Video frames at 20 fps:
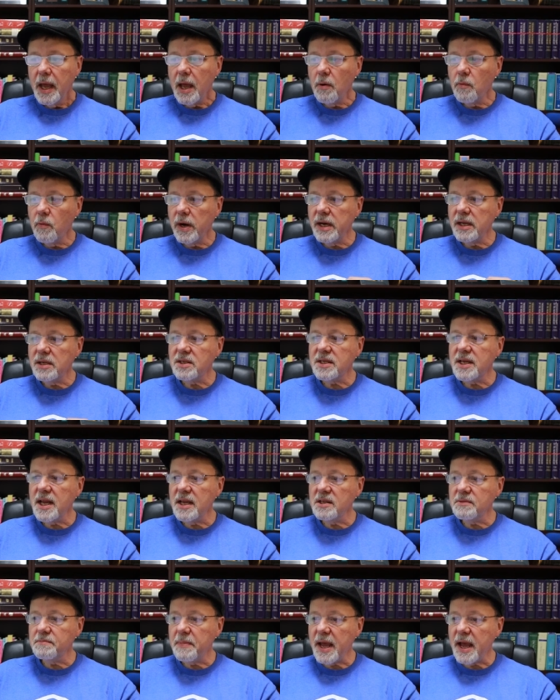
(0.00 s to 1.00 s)
And when he
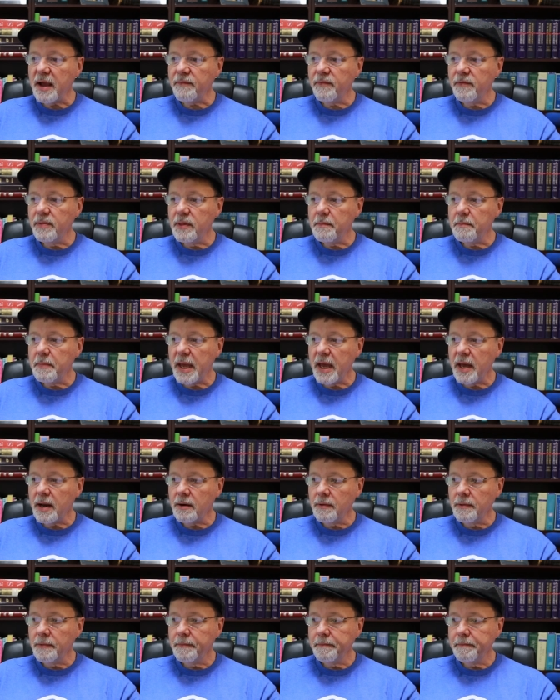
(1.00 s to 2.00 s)
stays back from the
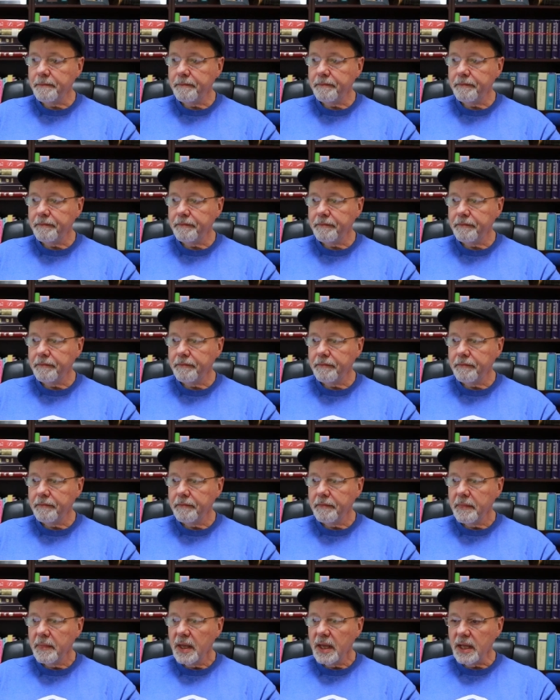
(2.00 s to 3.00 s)
battle,
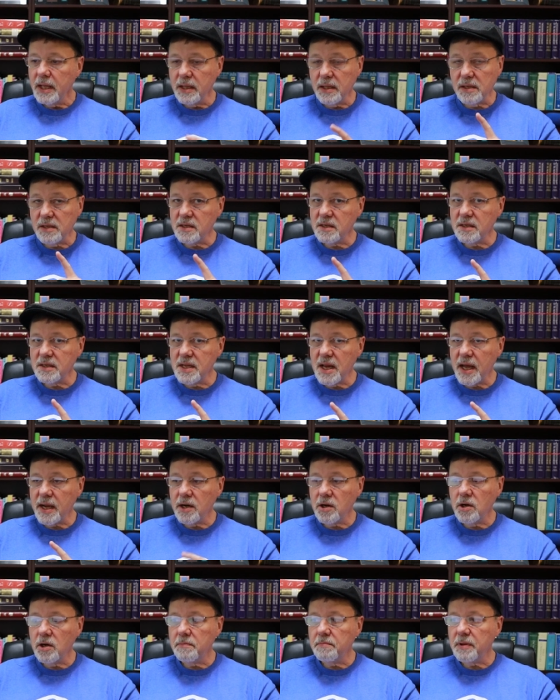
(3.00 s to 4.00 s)
and this is not
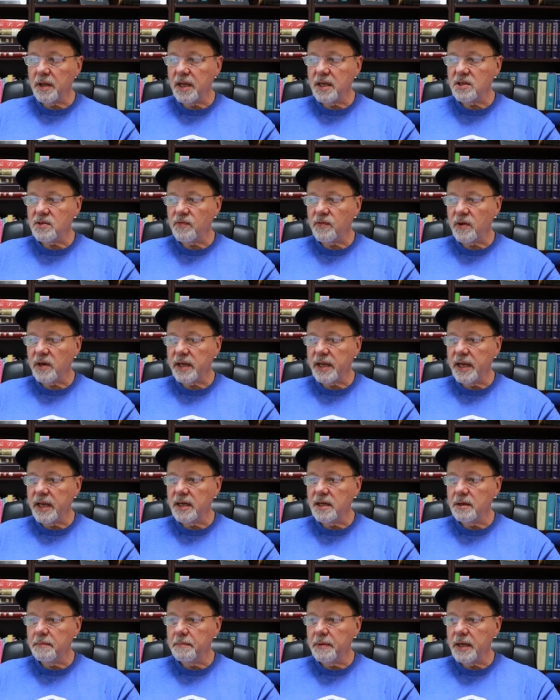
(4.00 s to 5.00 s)
a good place for a
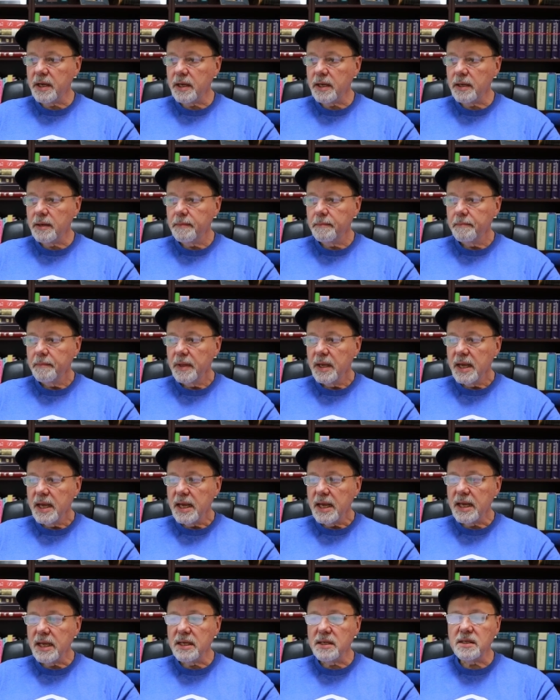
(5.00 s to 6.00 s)
king to be,
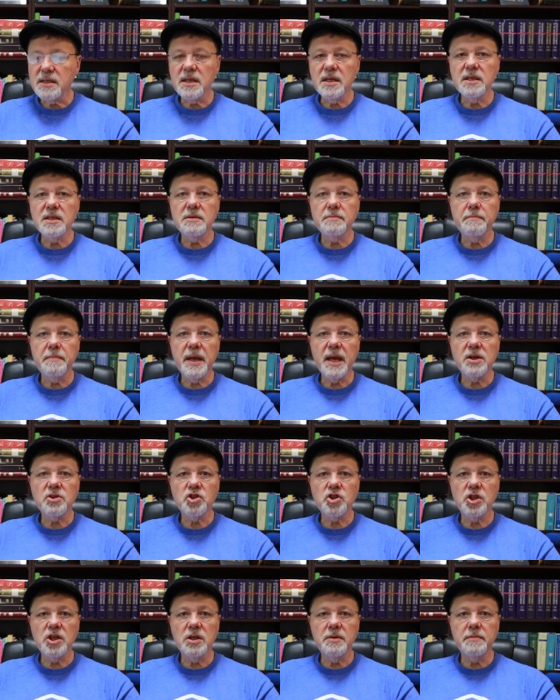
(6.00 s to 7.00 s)
he sees
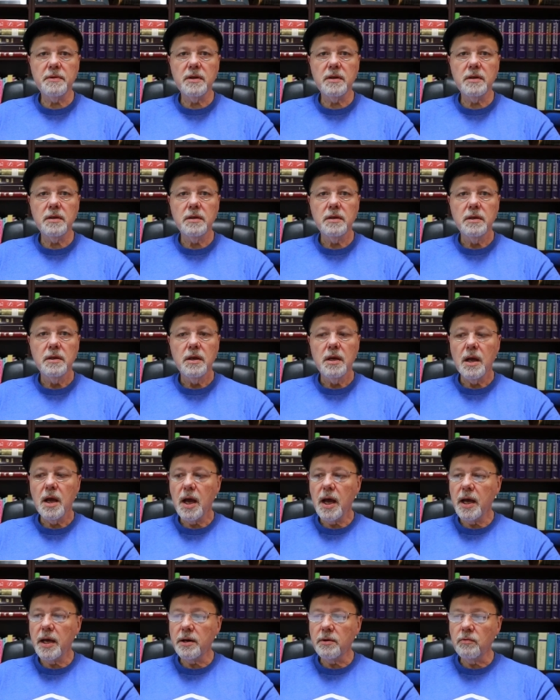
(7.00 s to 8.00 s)
Bathsheba
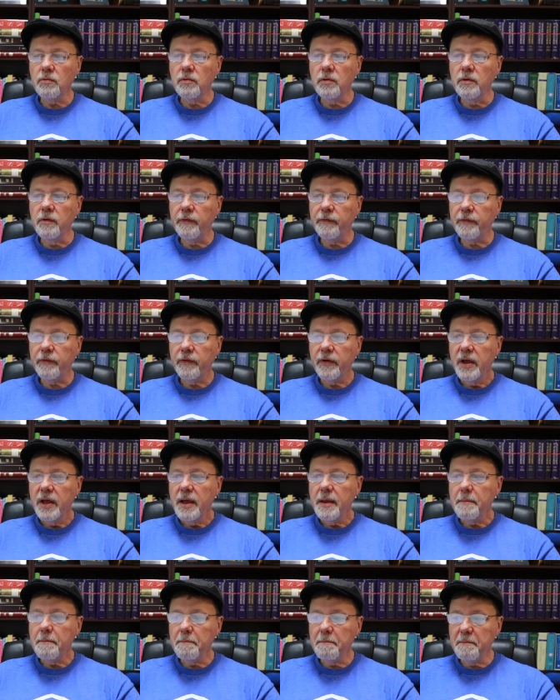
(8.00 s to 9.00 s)
on a roof
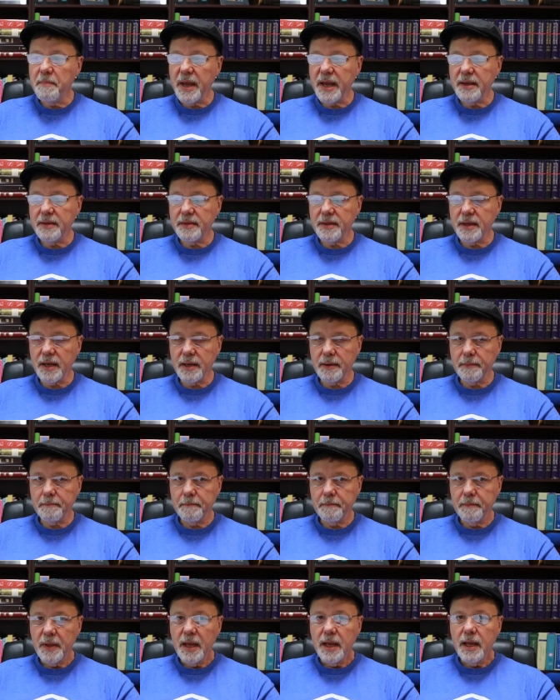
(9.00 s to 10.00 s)
bathing.
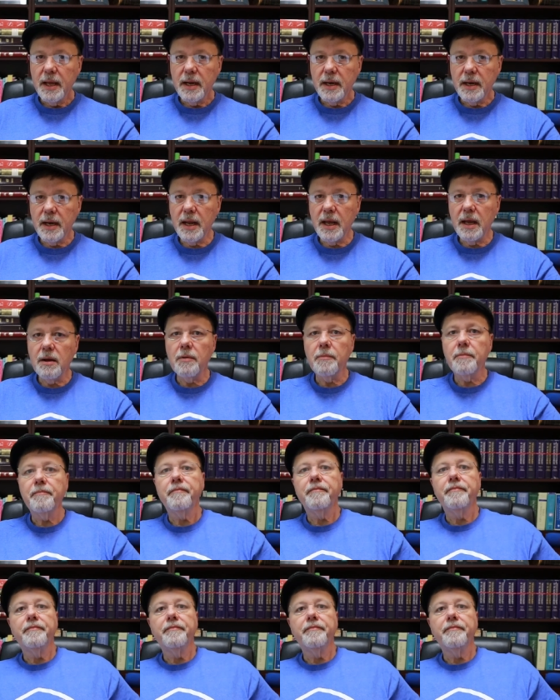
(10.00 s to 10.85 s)
Now,